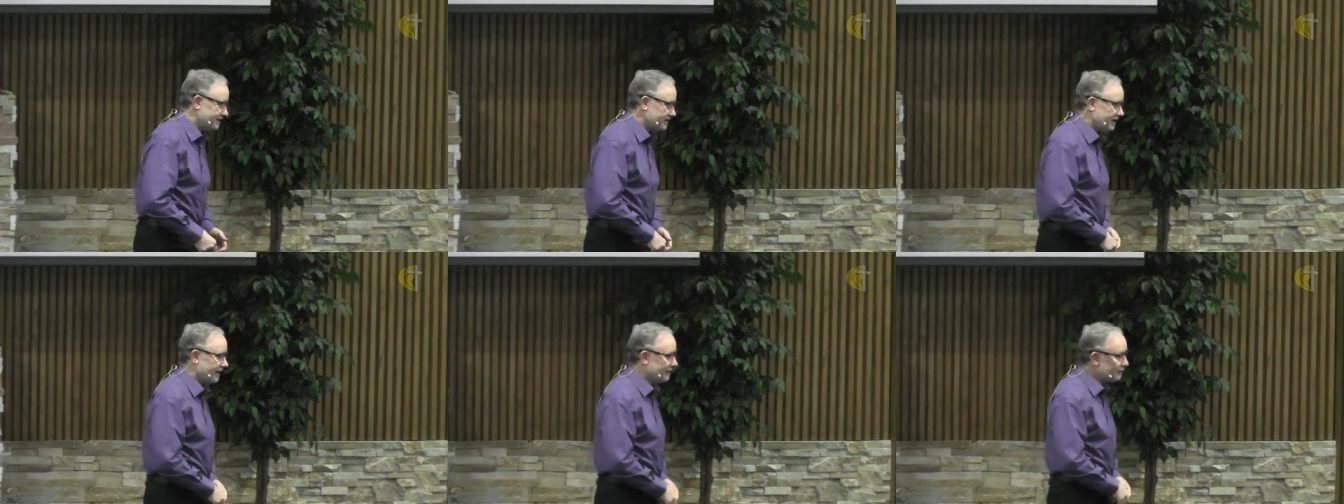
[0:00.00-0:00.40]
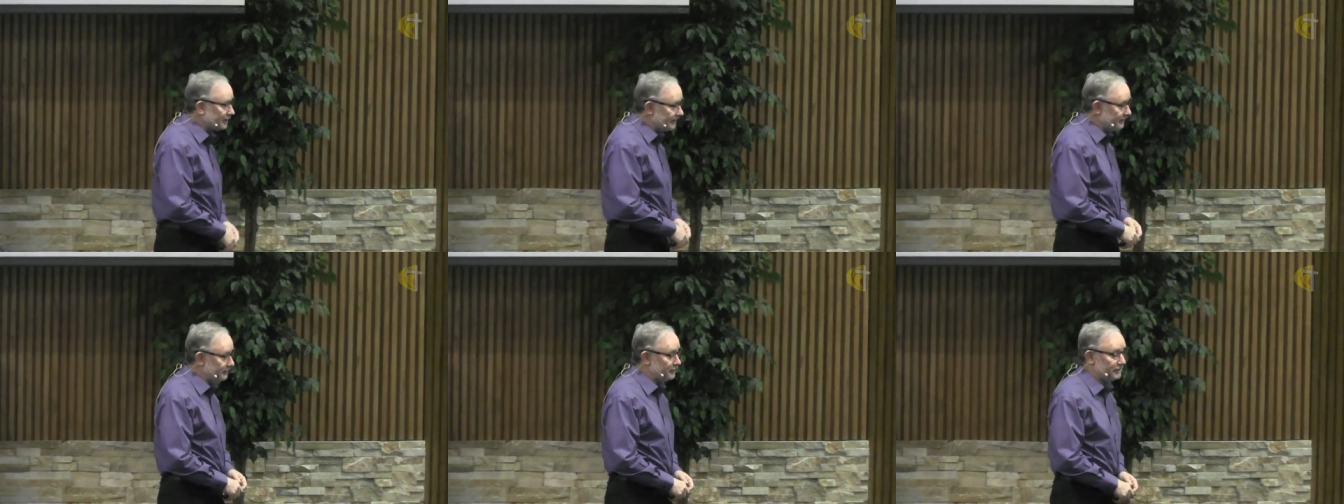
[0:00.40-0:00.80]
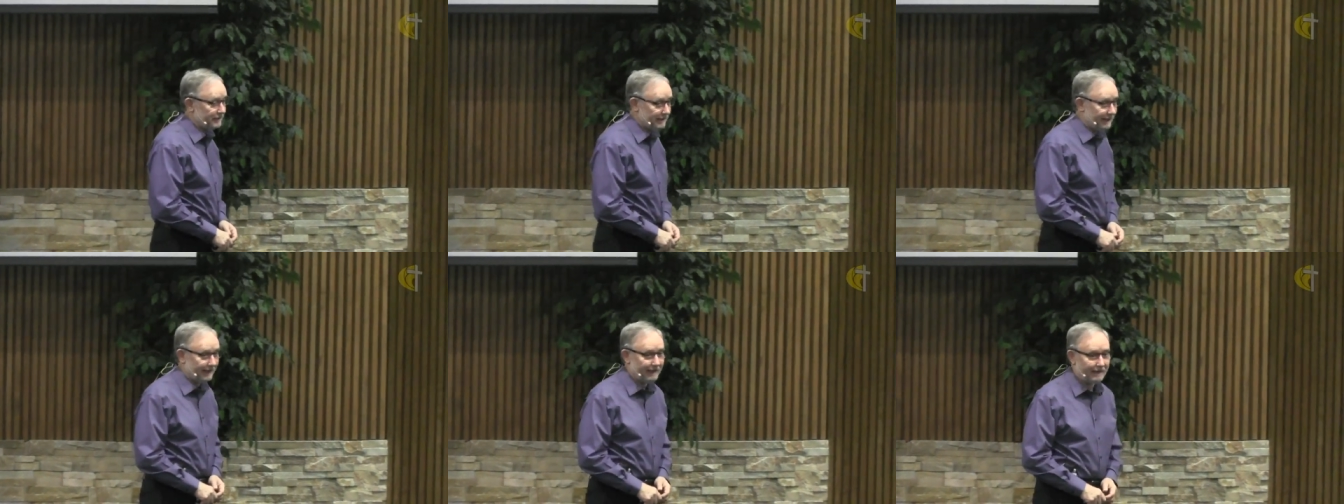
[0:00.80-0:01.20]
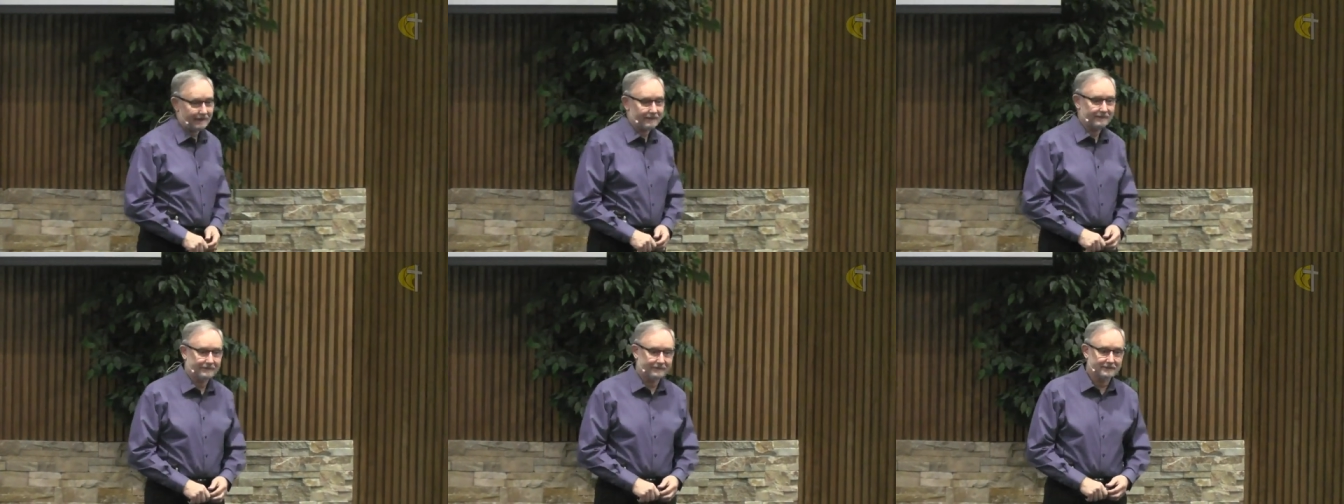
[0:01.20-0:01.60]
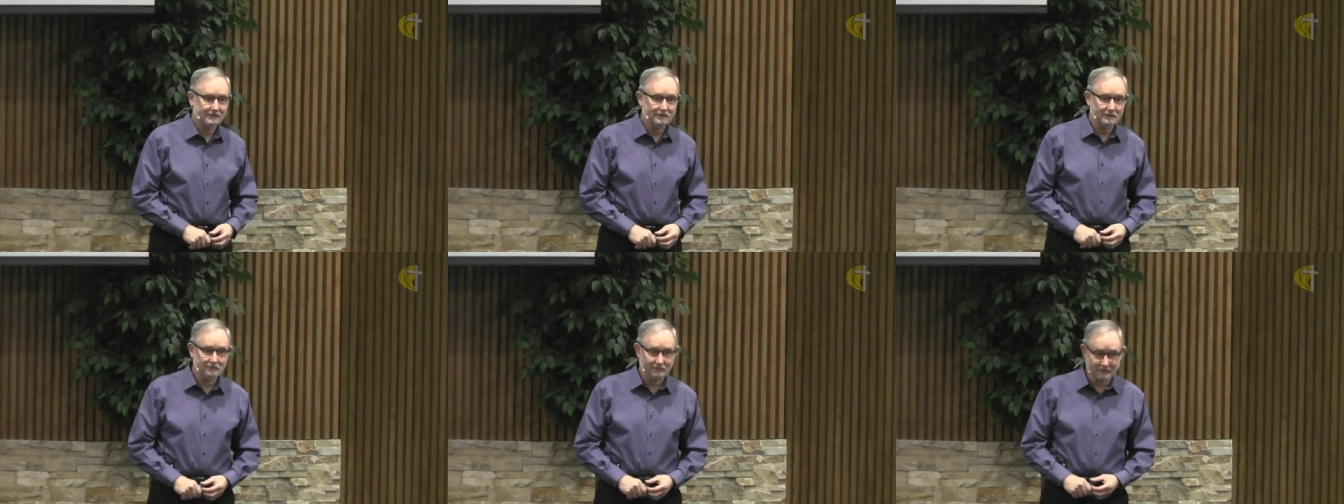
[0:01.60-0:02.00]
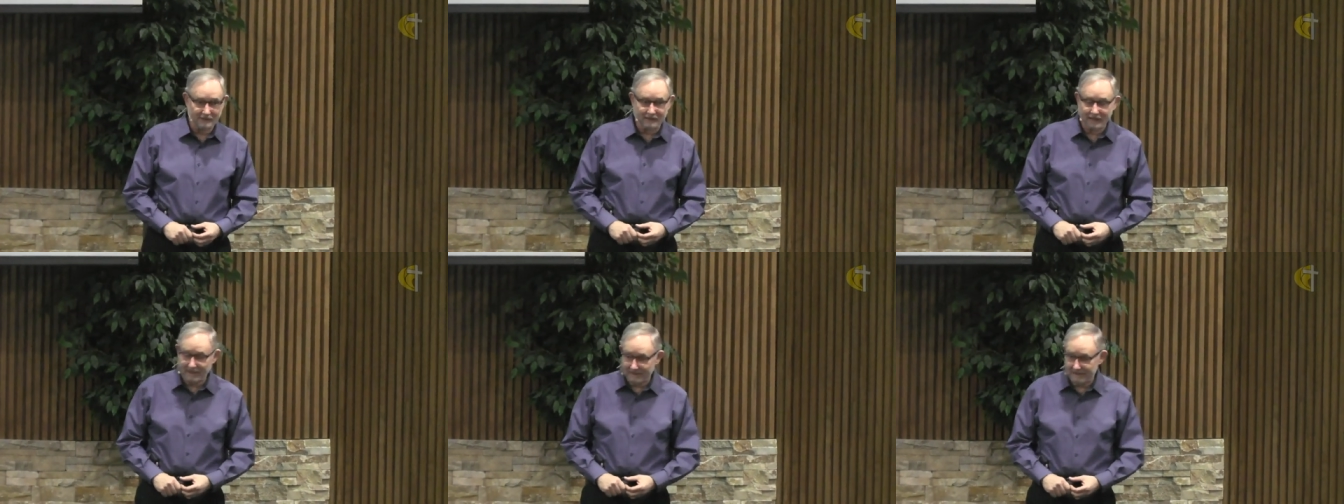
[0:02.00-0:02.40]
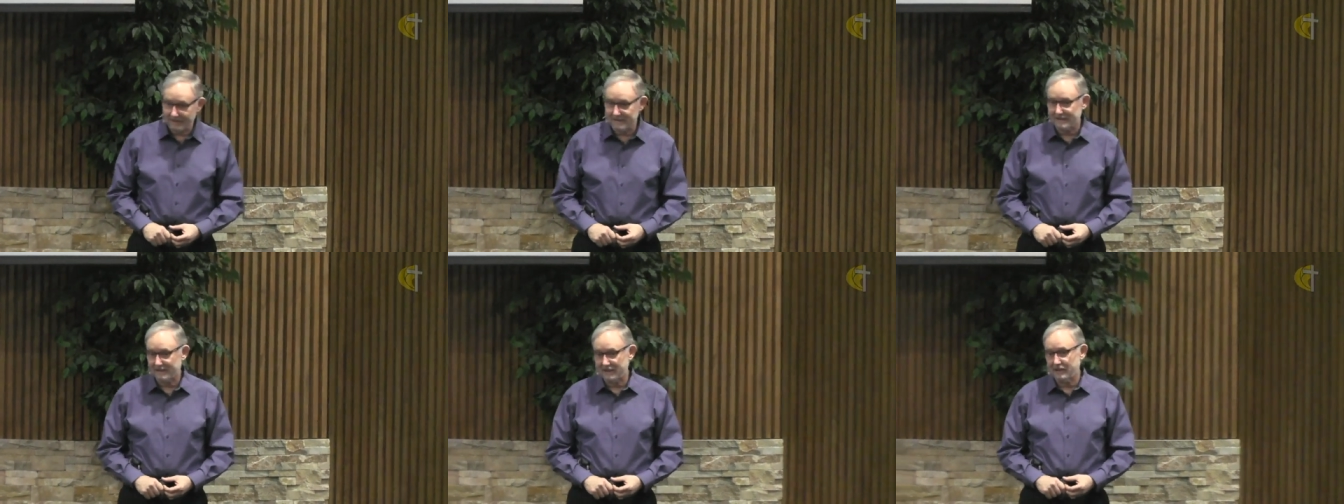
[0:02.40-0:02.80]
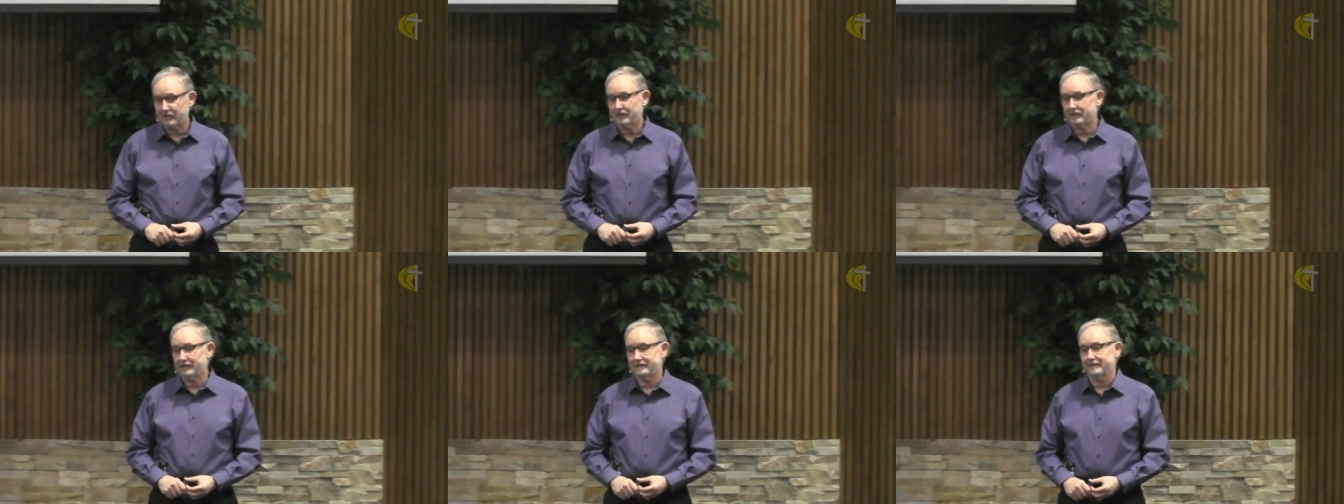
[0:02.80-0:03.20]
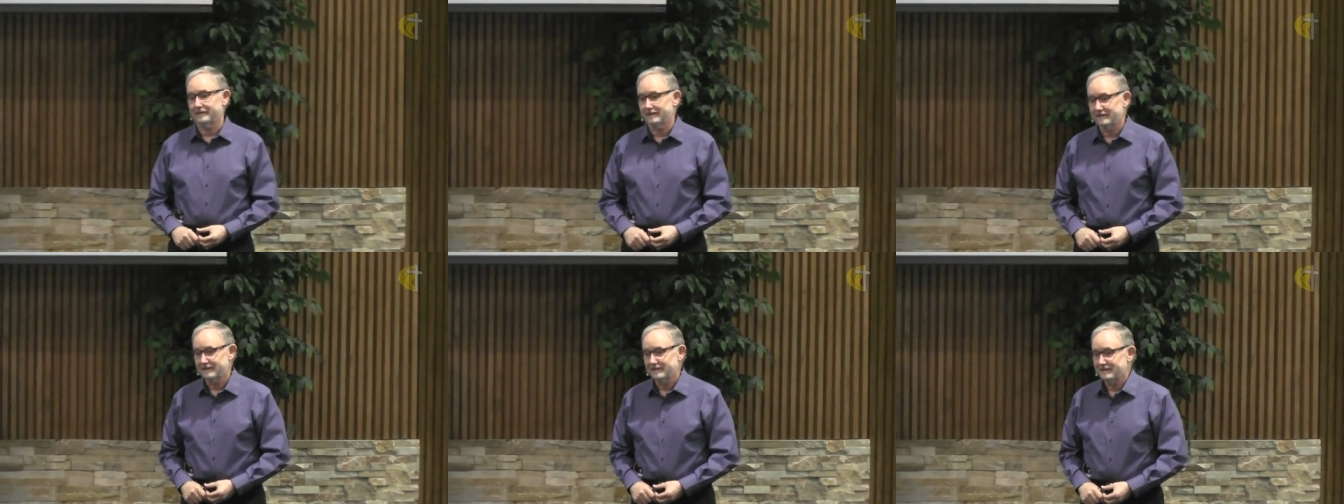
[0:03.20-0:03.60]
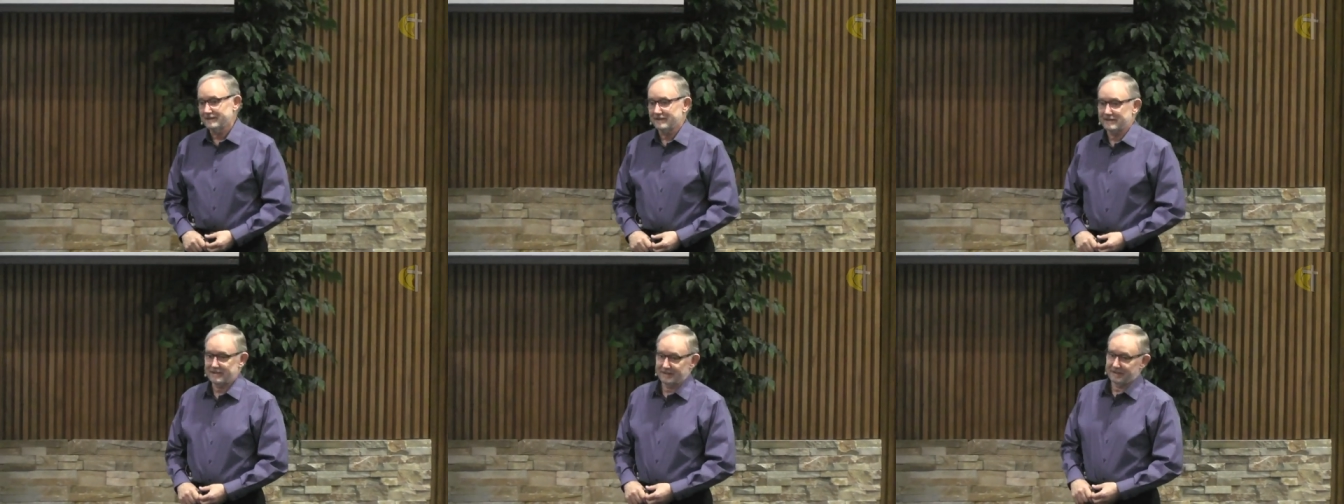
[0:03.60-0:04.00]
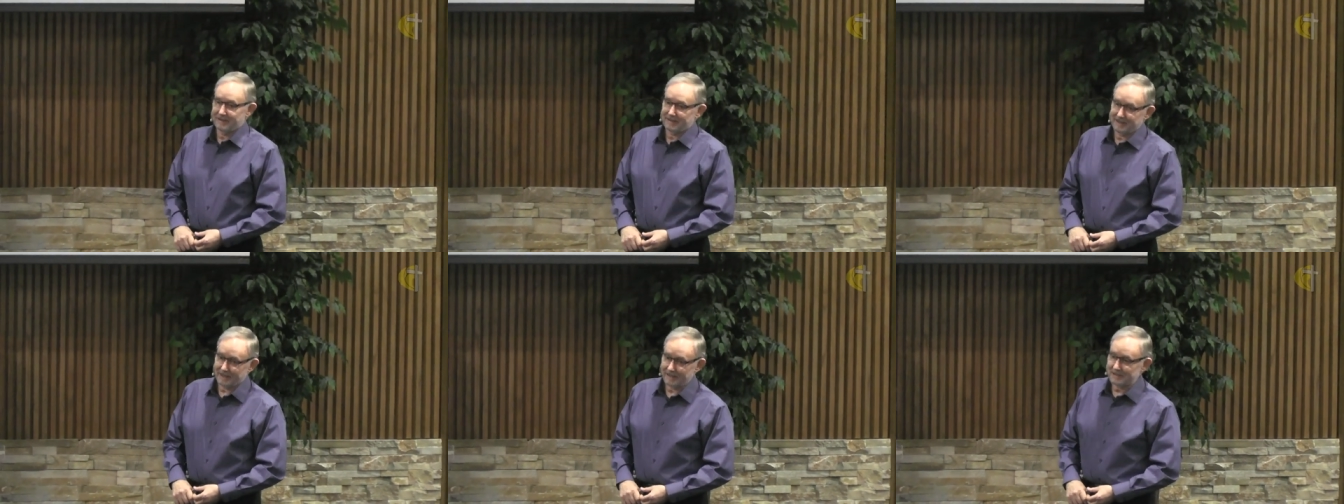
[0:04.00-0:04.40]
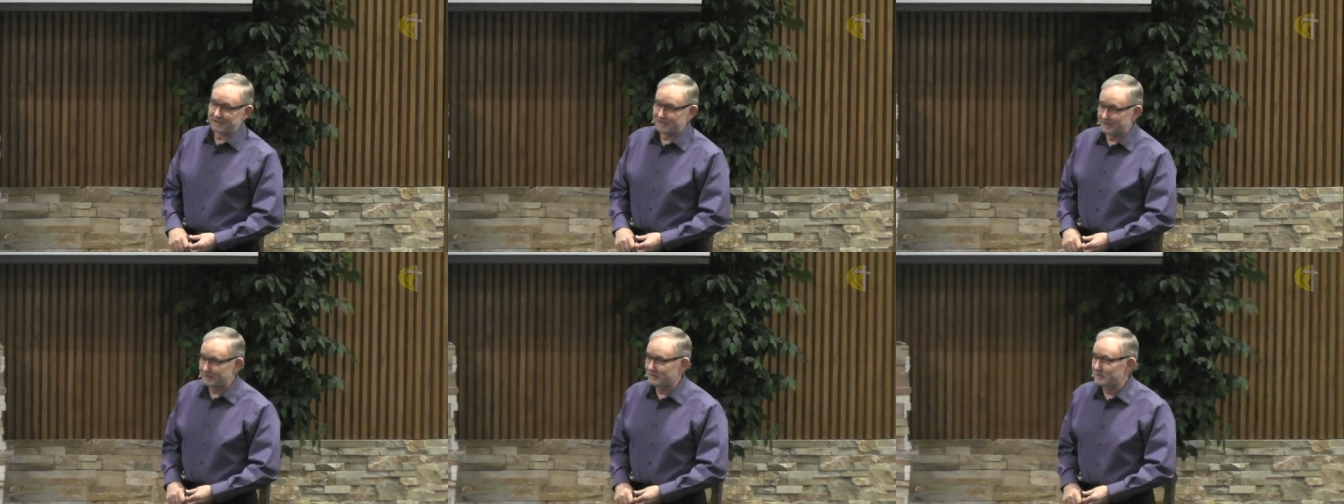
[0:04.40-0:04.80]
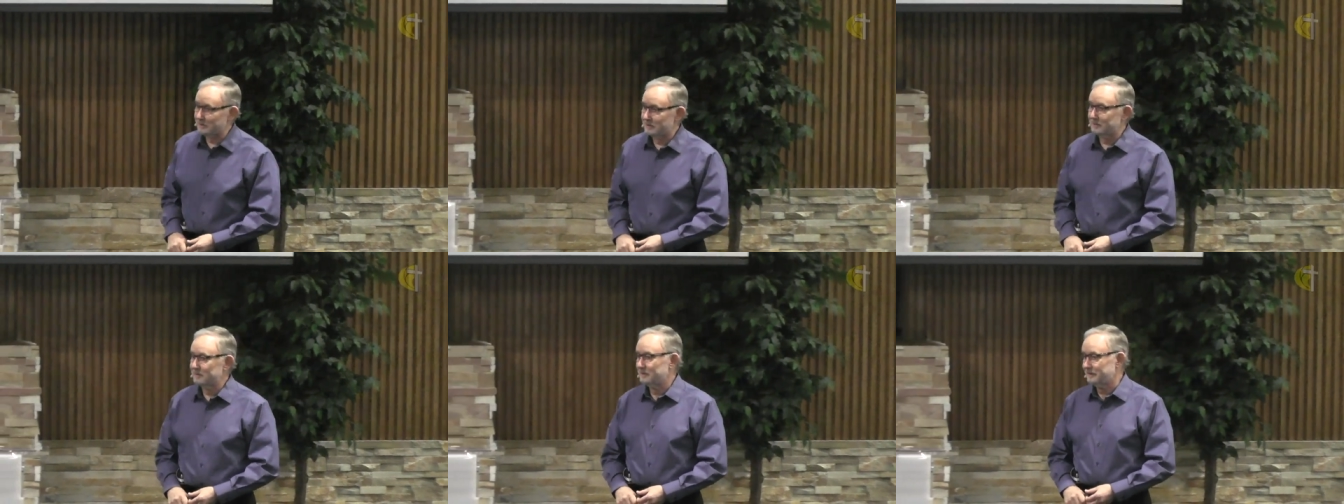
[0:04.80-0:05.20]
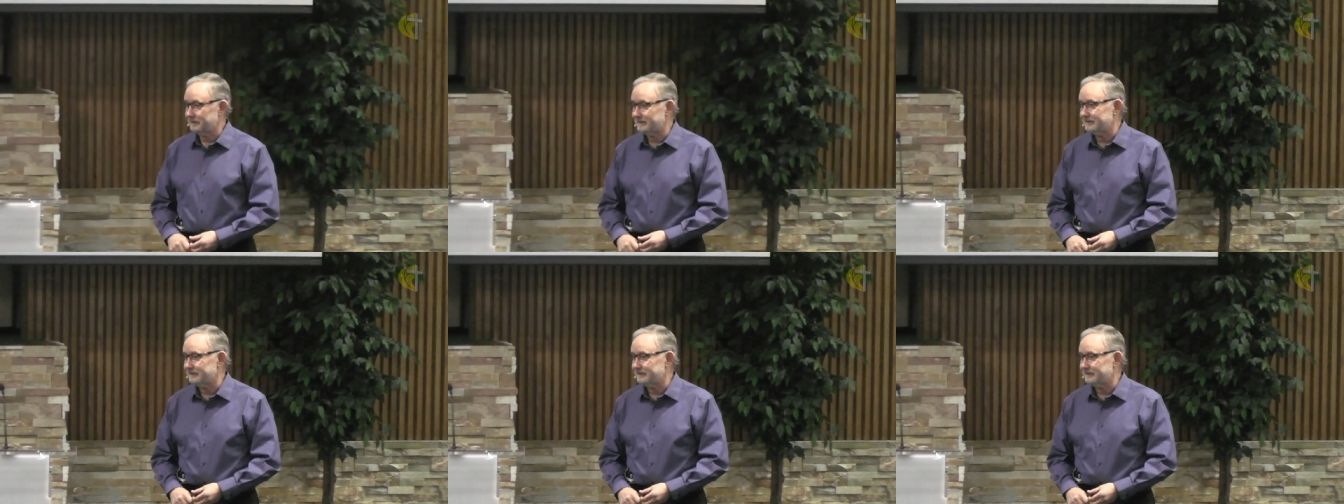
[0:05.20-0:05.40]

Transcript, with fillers: God with you today? Do you feel like He's here, sitting next to you,